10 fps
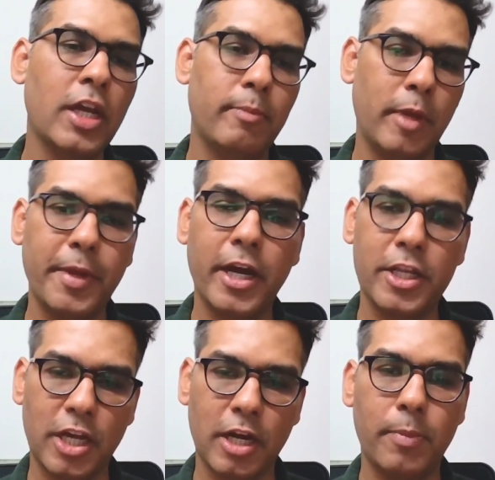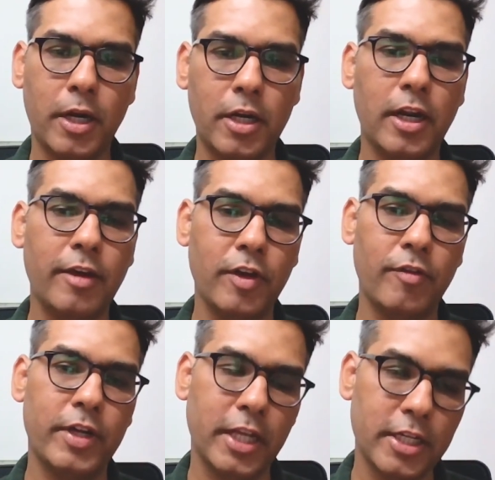maybe at a channel partner level
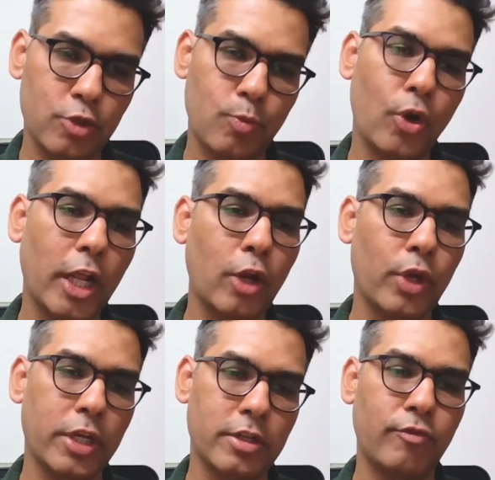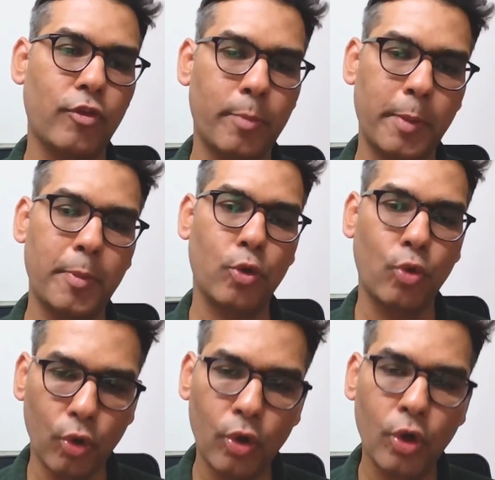where there is a small allocation for people to
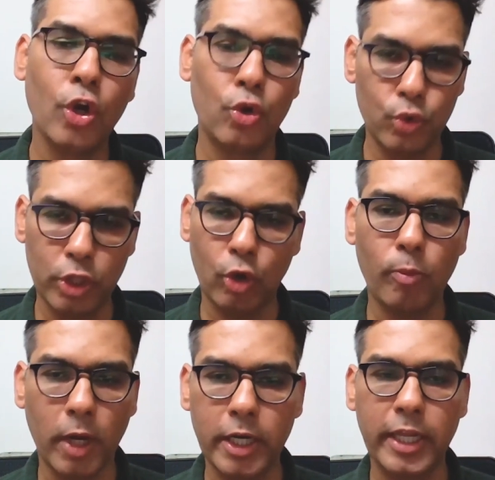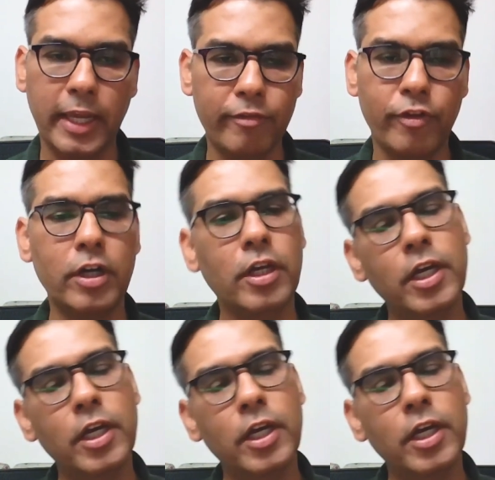go do their own marketing effort,